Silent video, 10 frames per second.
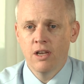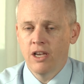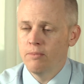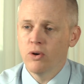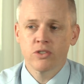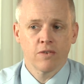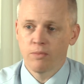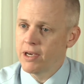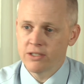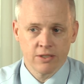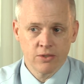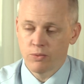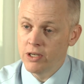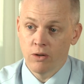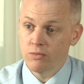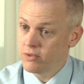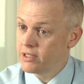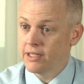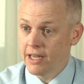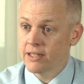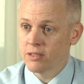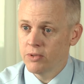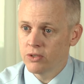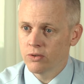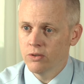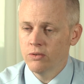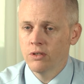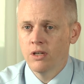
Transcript: In most of our patients, we don't see that to be true.